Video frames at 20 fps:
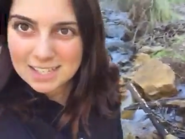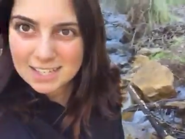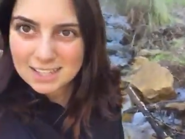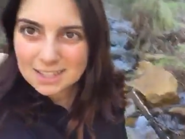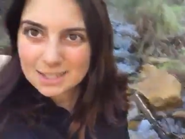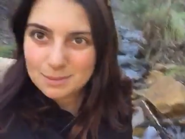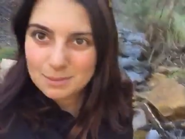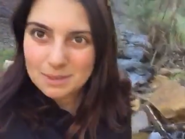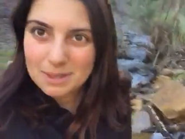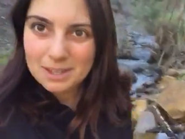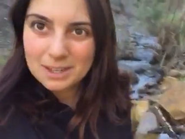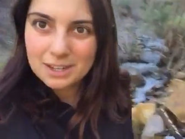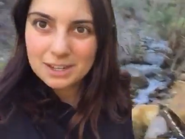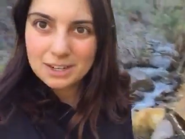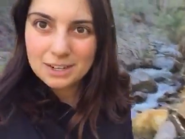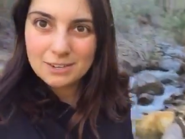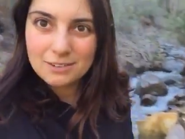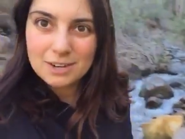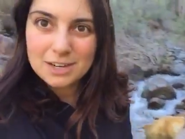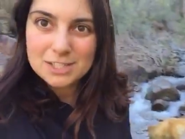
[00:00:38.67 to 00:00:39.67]
see them
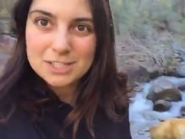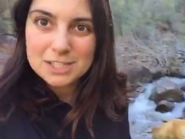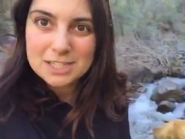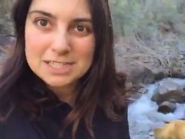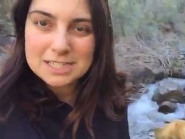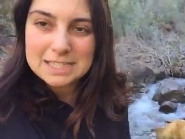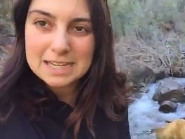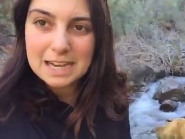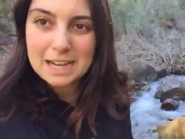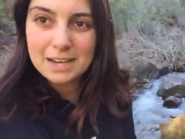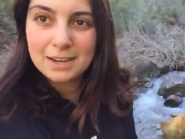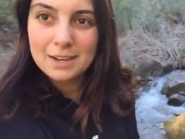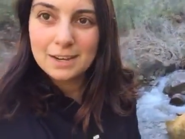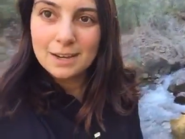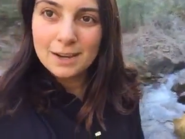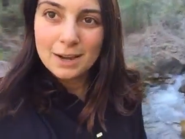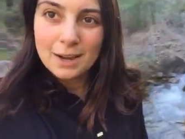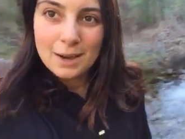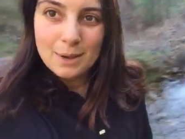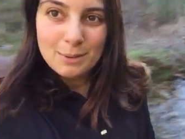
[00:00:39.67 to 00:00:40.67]
crashing down.
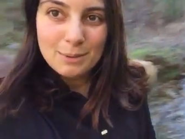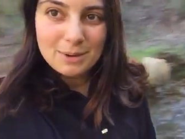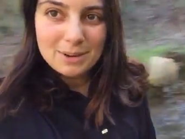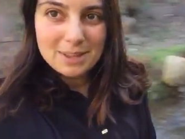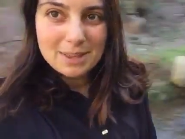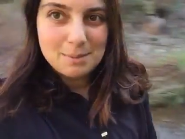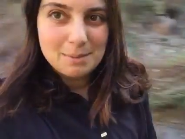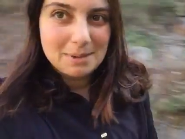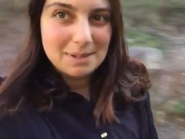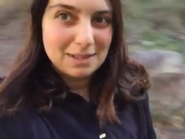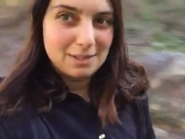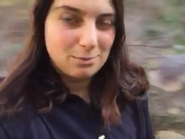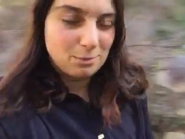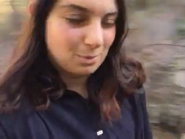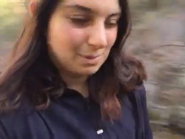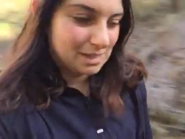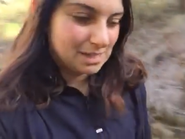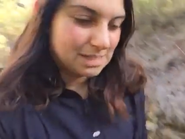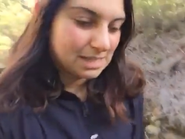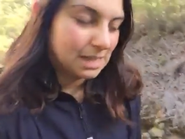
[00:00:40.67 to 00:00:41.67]
We're in the middle of
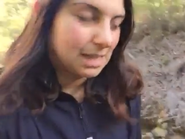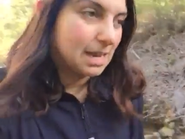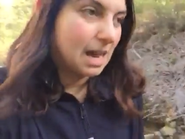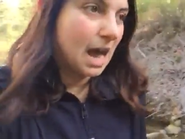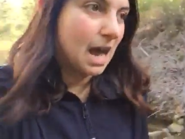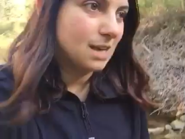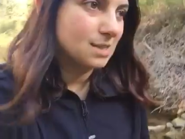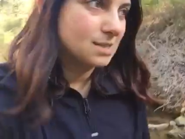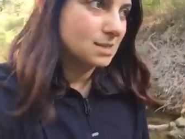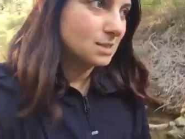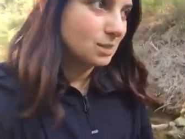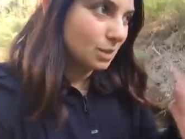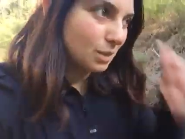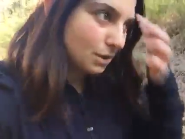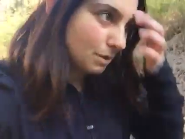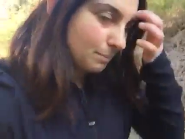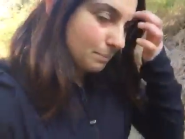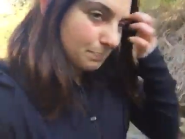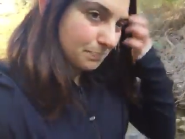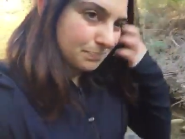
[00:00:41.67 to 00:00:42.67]
winter now, so
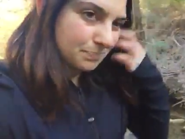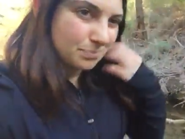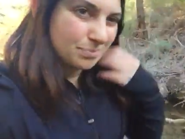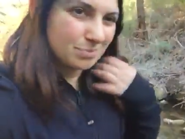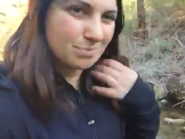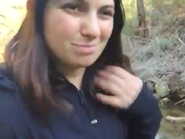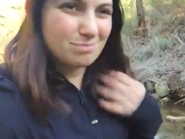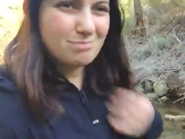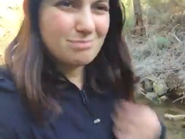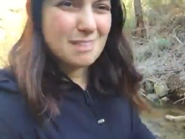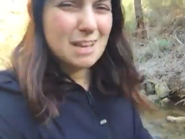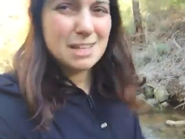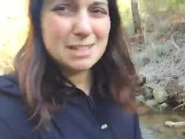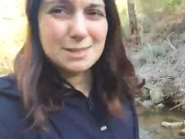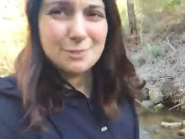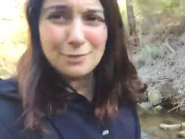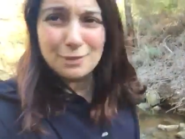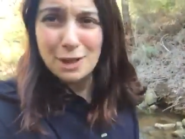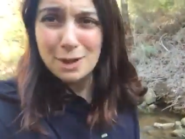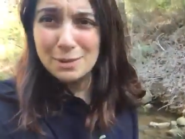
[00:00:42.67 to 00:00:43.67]

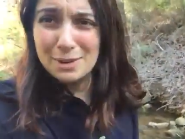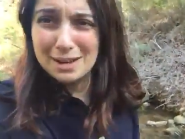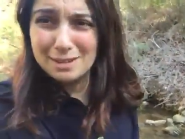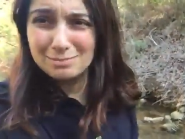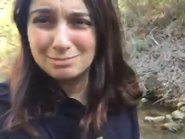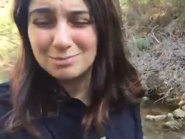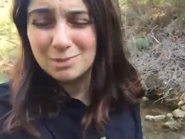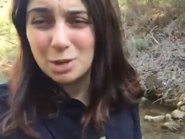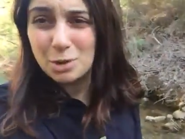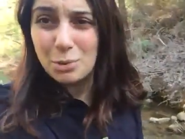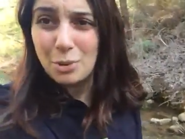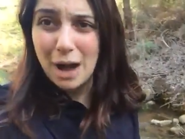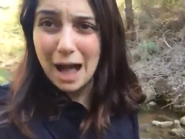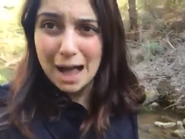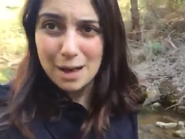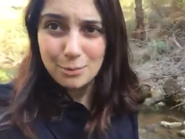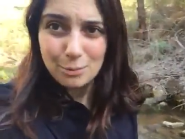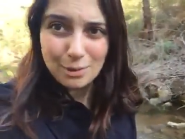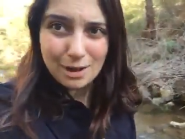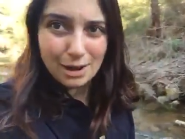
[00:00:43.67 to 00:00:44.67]
it's flowing
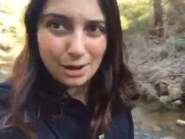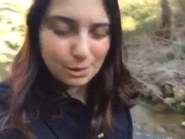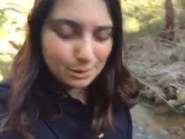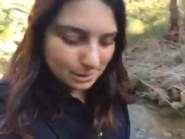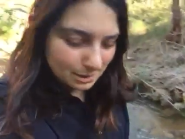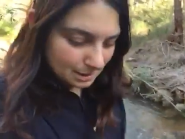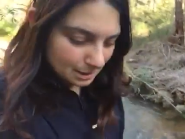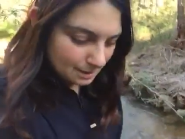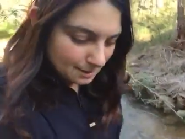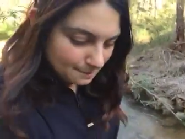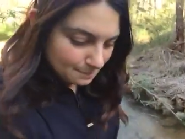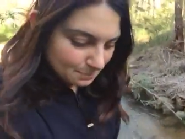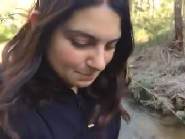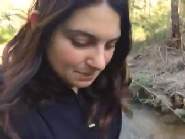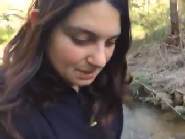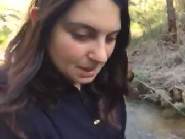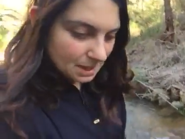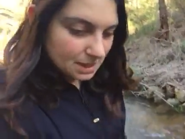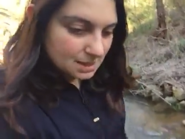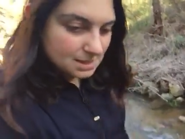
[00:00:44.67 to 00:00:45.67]
quite well,
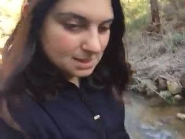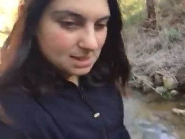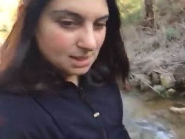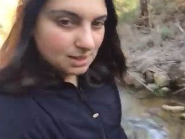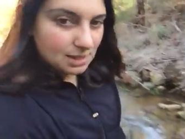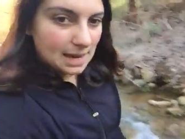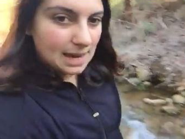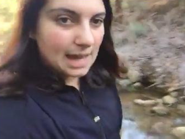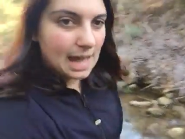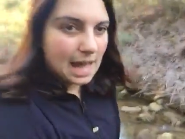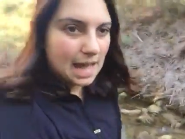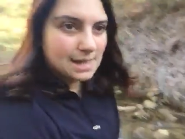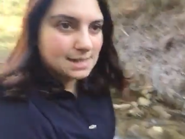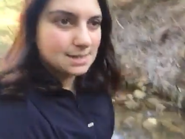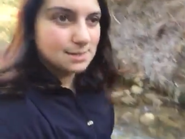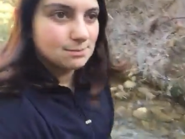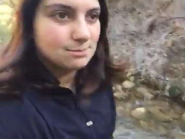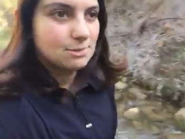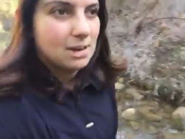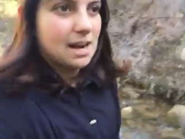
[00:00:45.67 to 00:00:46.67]
considering it
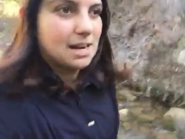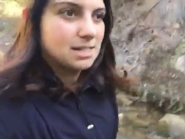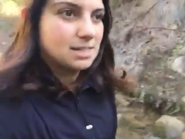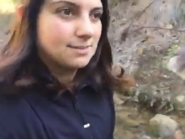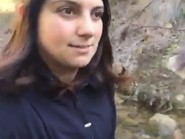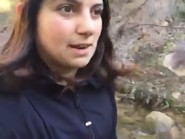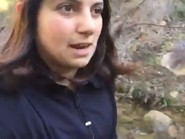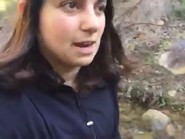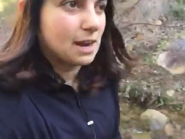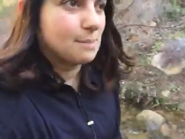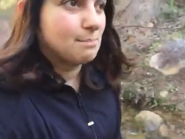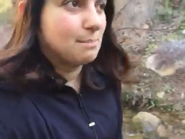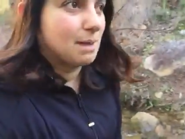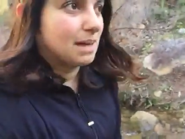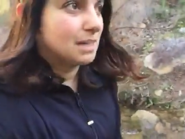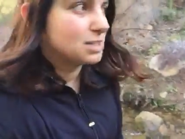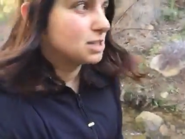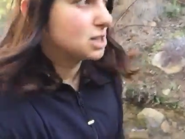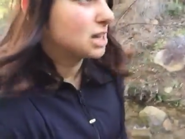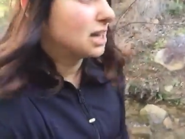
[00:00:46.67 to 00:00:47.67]
hasn't rained very
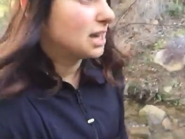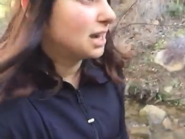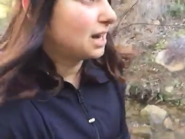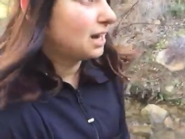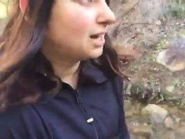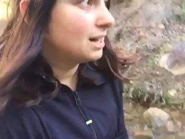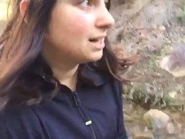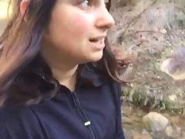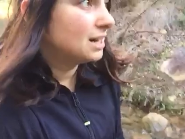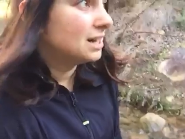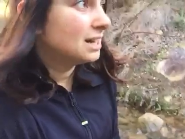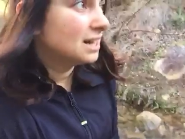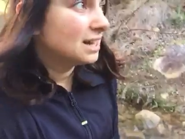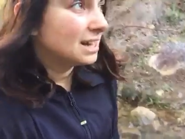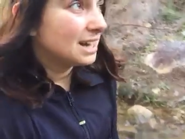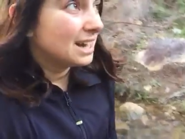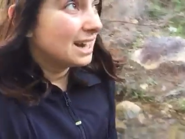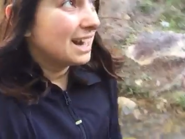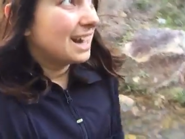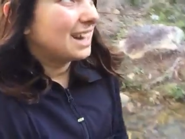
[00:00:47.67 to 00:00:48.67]
much here.
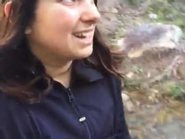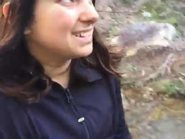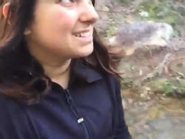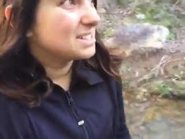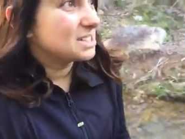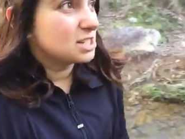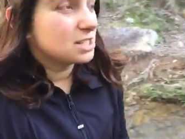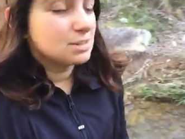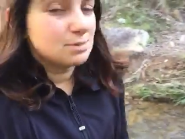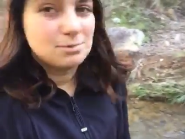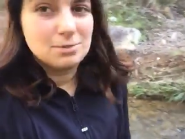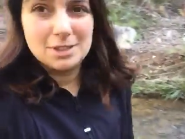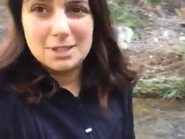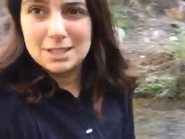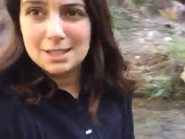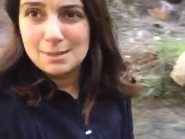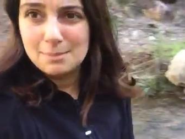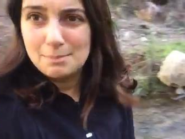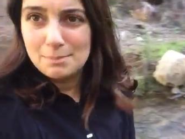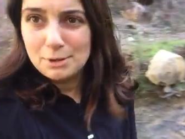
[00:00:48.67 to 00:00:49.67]
And it's just
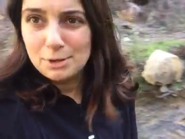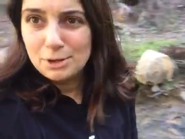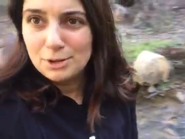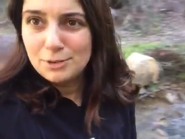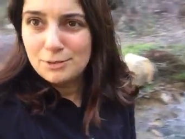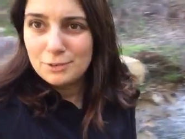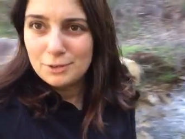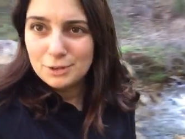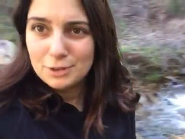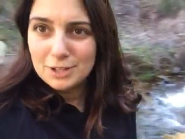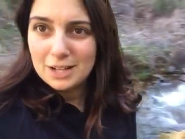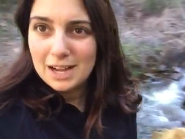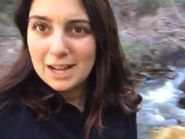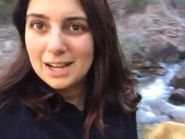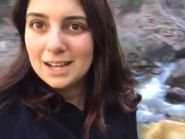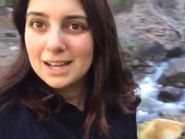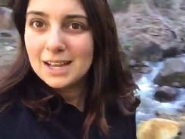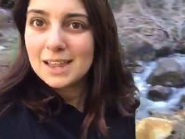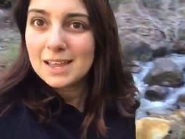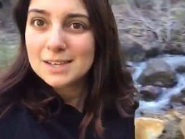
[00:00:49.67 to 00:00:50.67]
really beautiful.
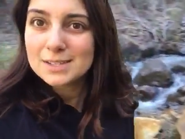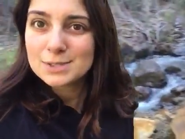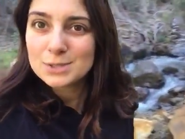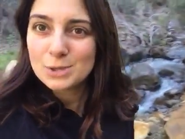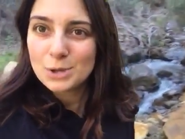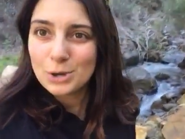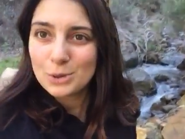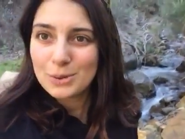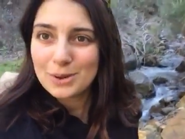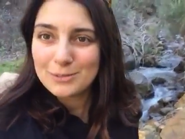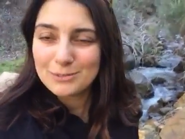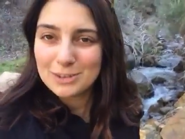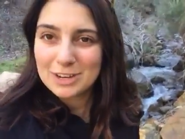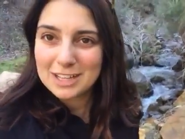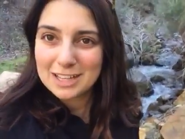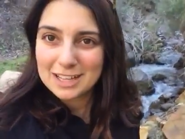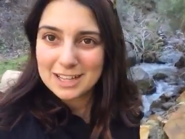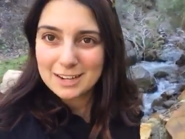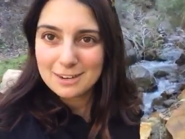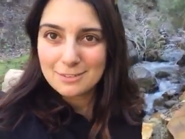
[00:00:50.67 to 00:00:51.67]
there's no one
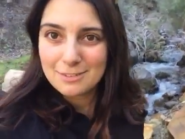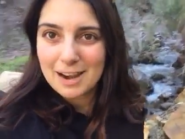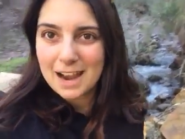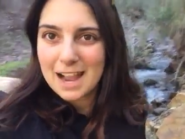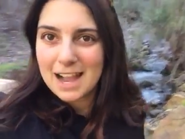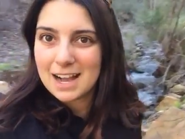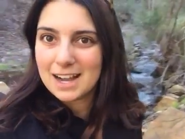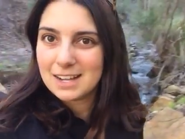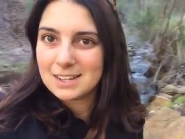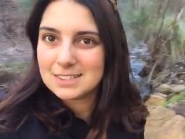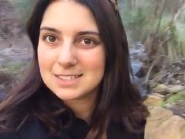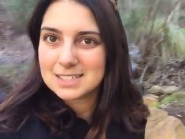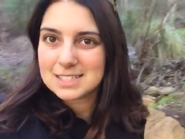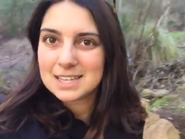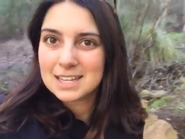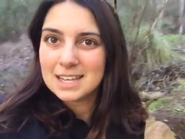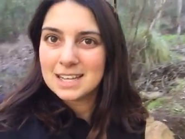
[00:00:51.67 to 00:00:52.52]
really around.